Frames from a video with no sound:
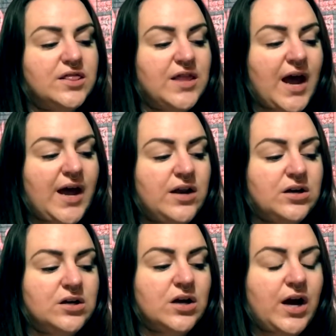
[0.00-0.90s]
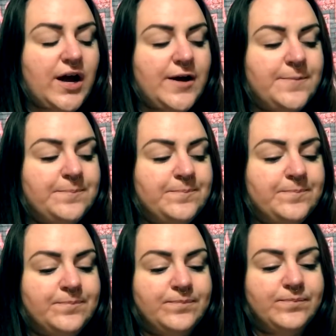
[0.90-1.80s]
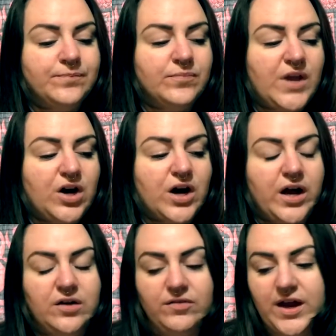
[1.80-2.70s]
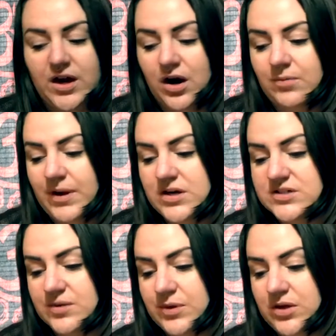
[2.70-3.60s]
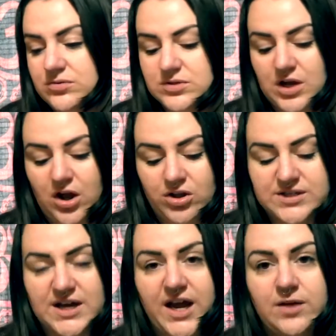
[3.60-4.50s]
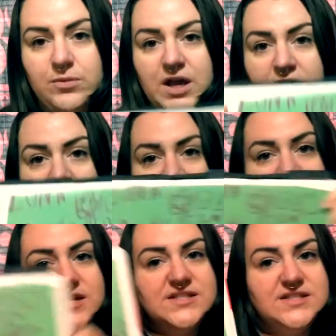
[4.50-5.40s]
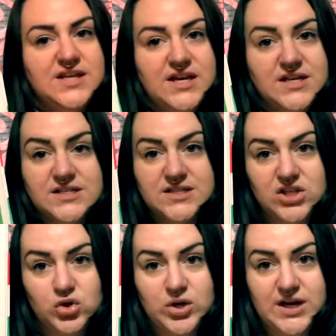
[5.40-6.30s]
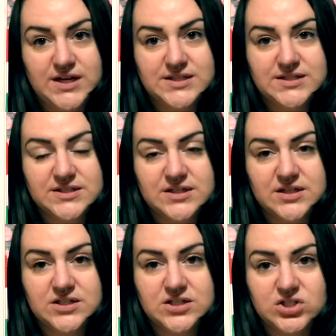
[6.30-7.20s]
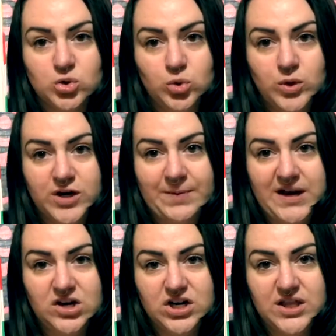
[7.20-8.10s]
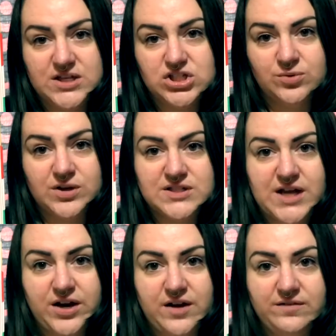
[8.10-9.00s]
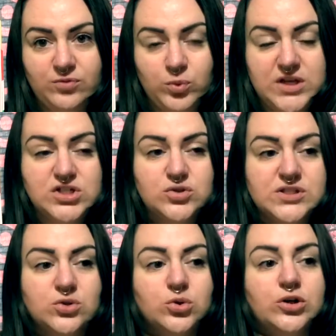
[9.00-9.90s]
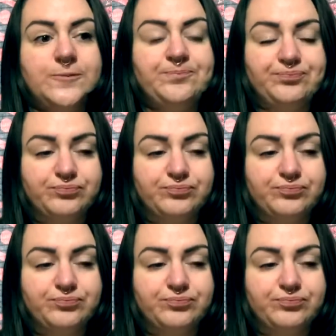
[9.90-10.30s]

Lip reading: that that are kind of like our binders that we use all the time. This is Luna's schoolwork binder that she works out of. We do school